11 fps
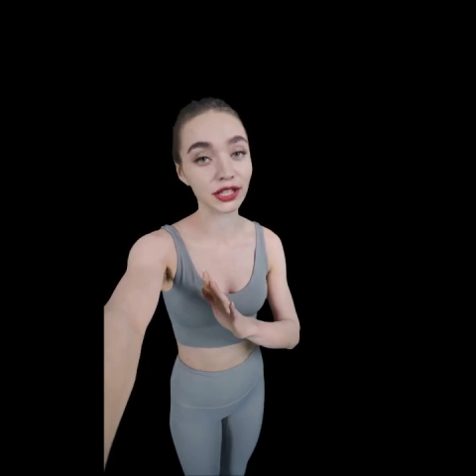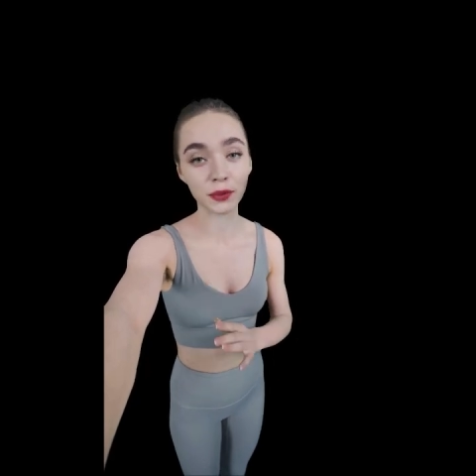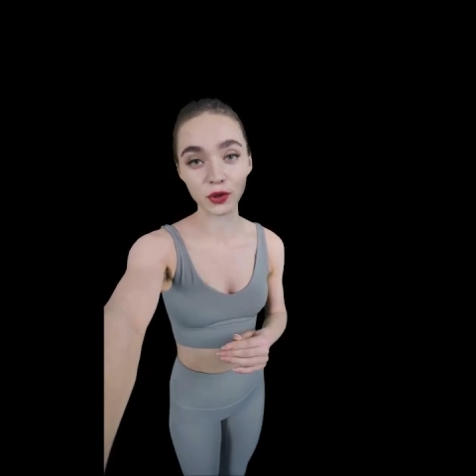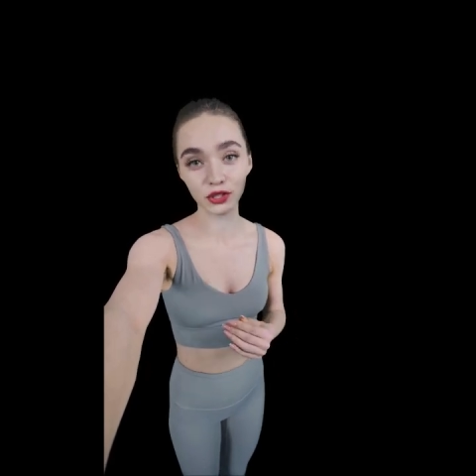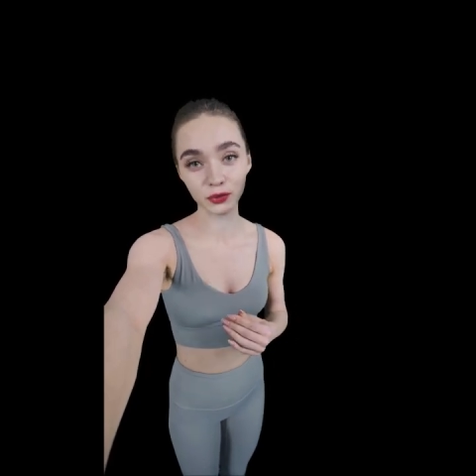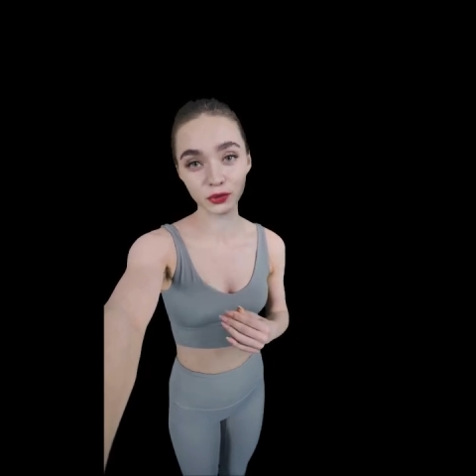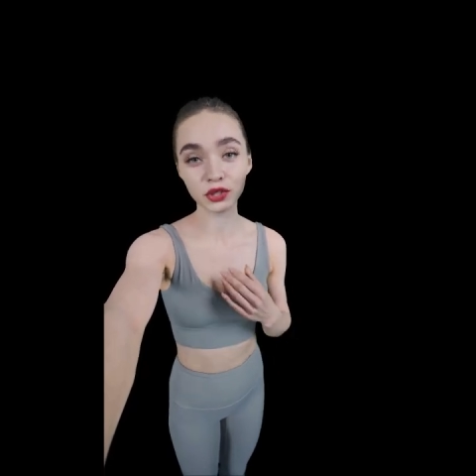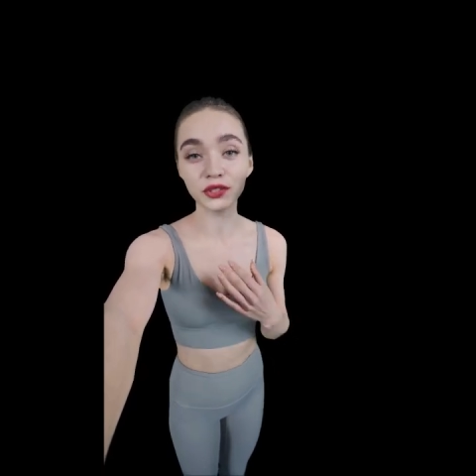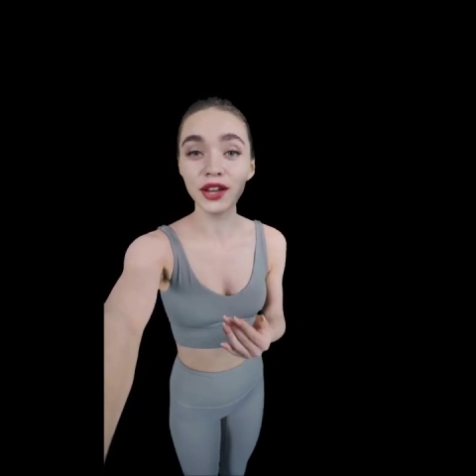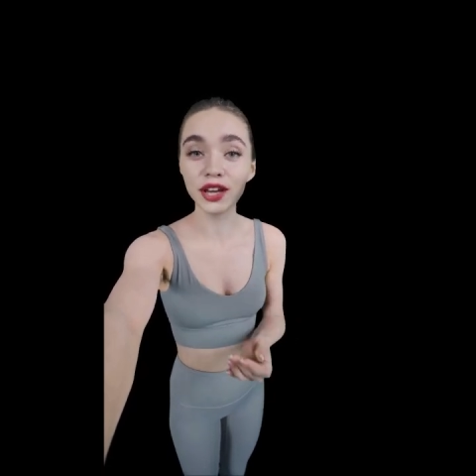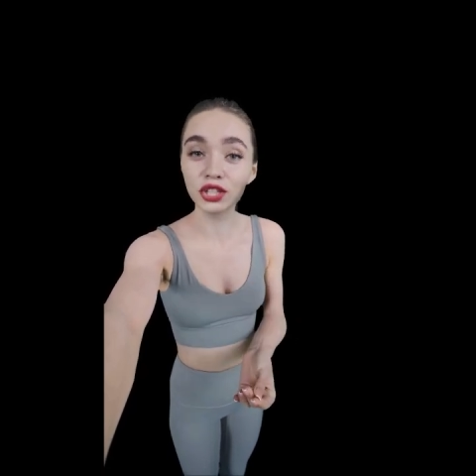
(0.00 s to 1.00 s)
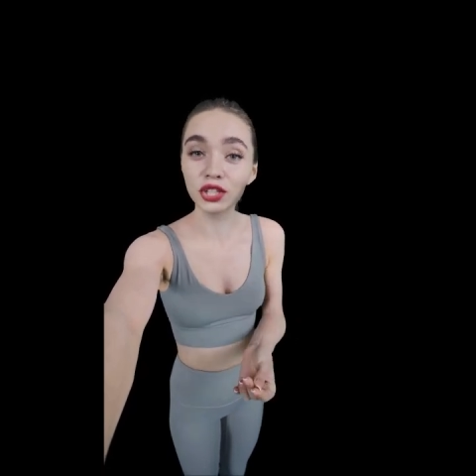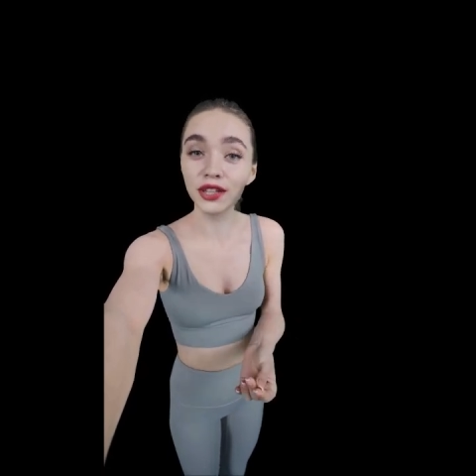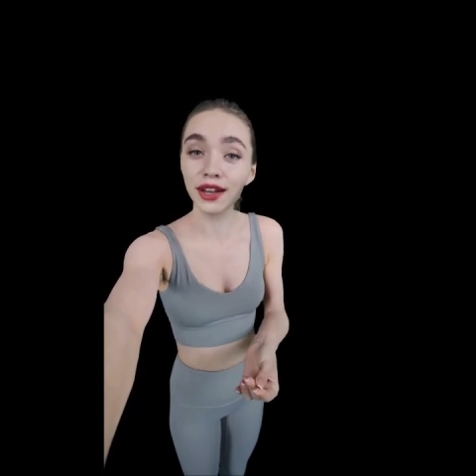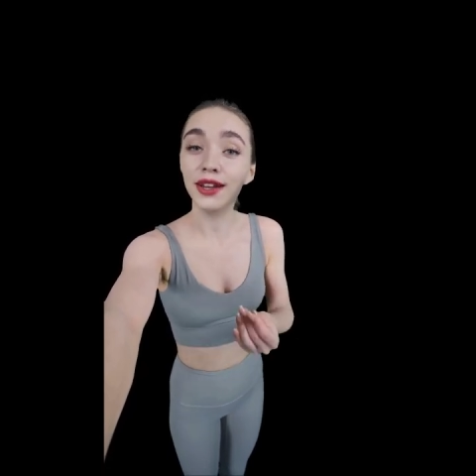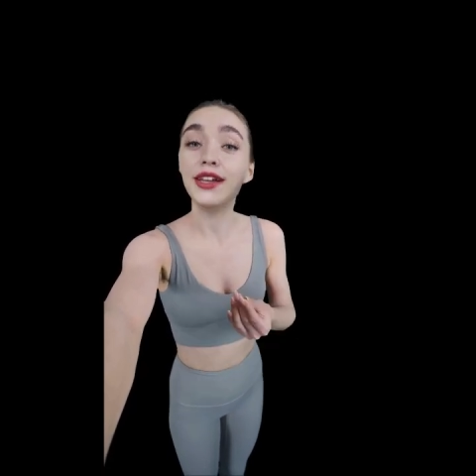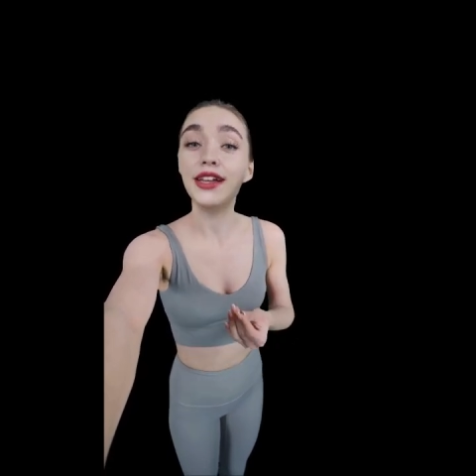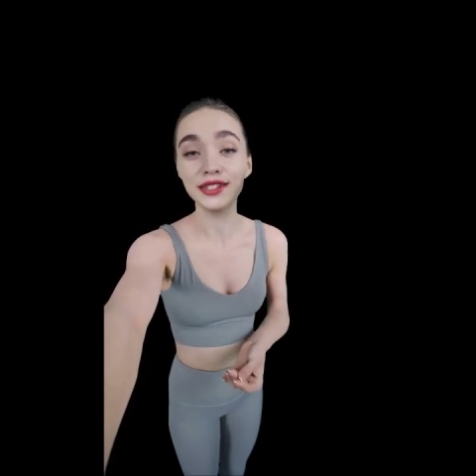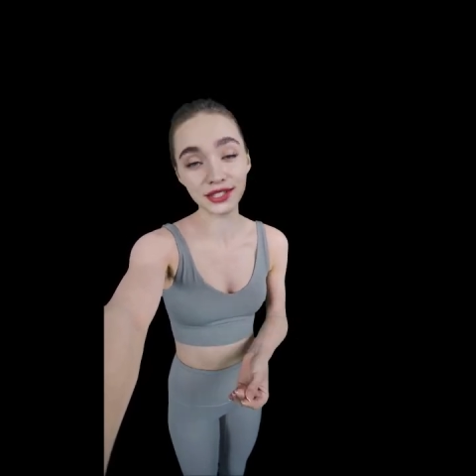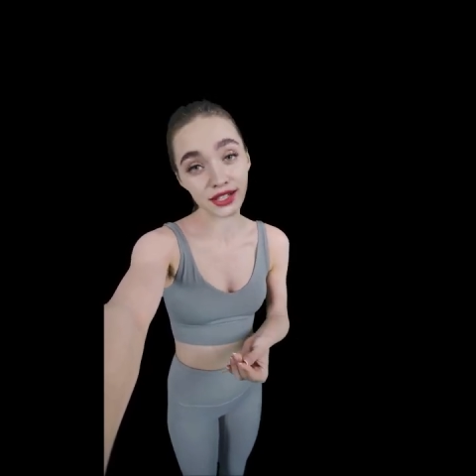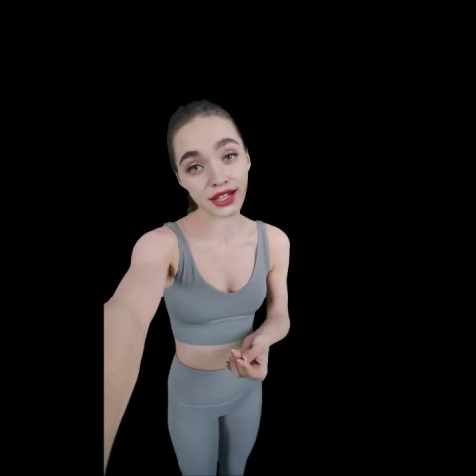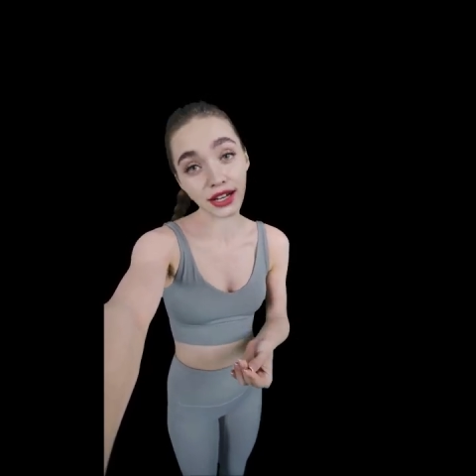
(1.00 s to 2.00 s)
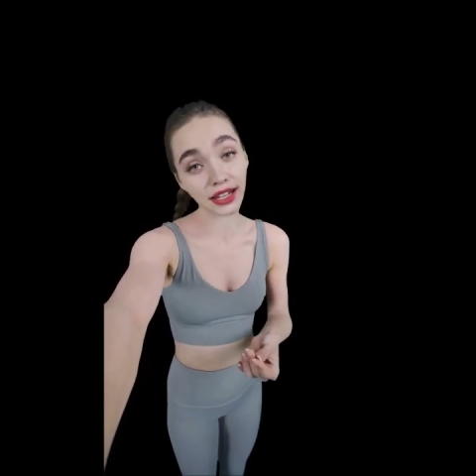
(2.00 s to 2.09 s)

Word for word: in multiple fashion colors,